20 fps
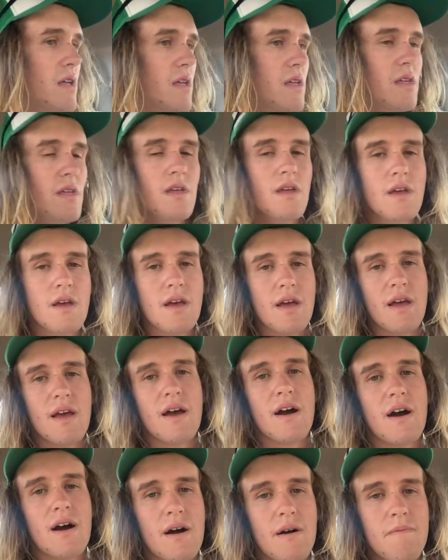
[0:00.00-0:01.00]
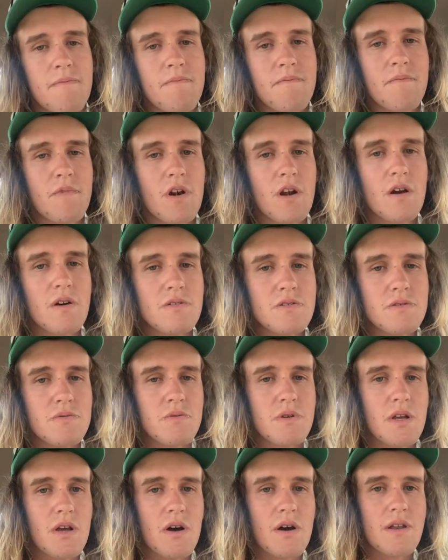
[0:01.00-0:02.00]
Yeah, what else
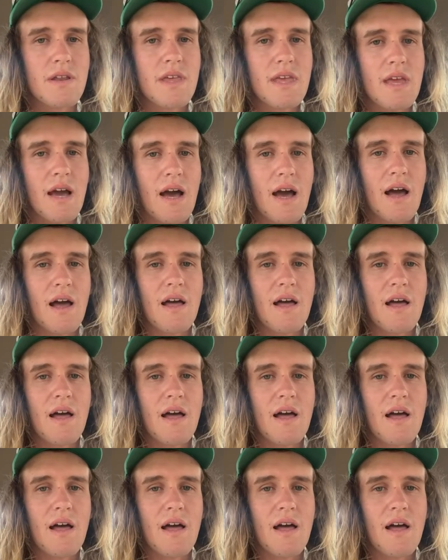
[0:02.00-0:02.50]
we got here?